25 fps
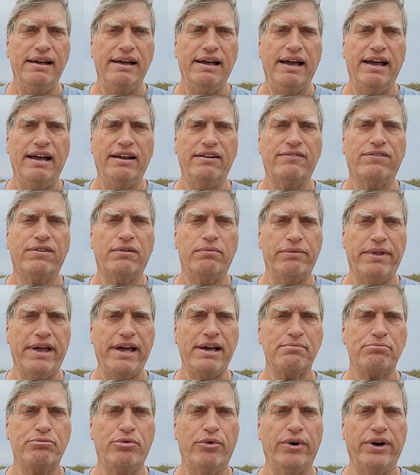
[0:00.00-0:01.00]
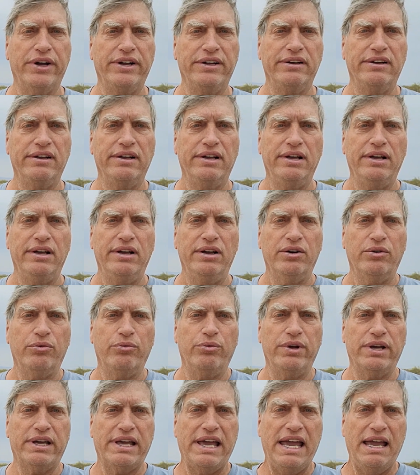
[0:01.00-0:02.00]
And from that point,
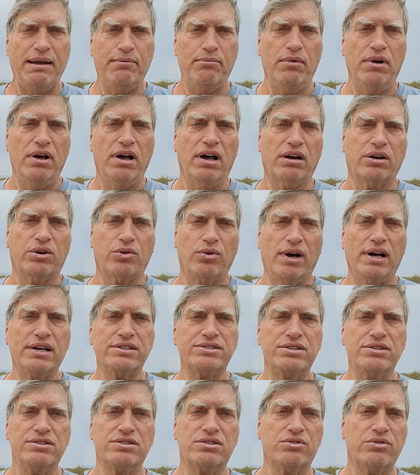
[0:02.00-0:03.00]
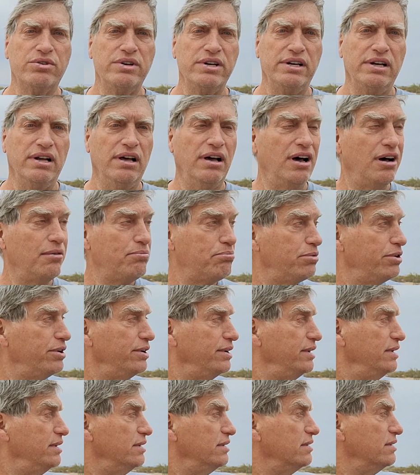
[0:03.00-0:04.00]
we came across the street up
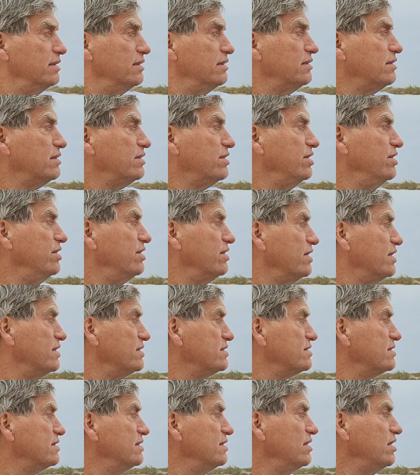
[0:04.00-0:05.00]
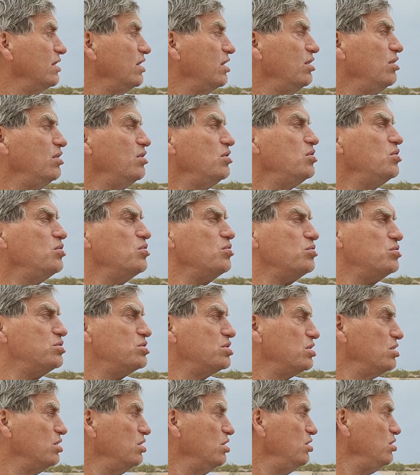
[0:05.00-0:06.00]
to this
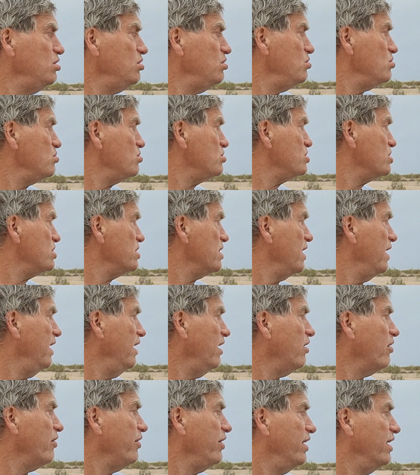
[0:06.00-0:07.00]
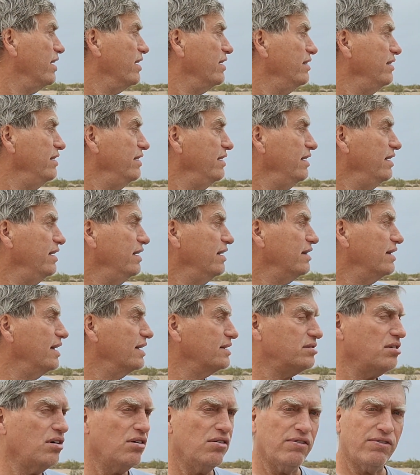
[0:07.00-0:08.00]
huge area.
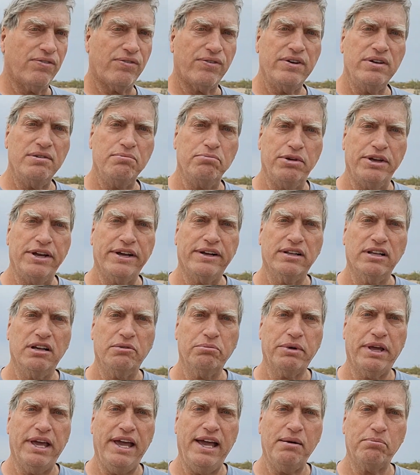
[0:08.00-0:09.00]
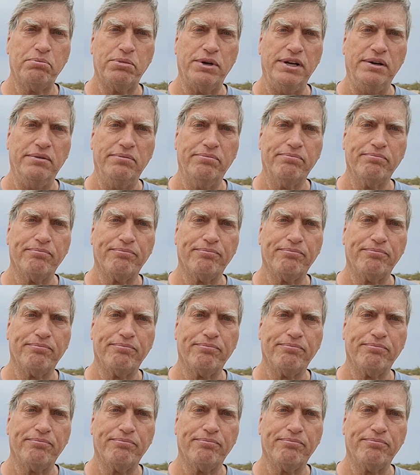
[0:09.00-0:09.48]
That's all free BLM camping.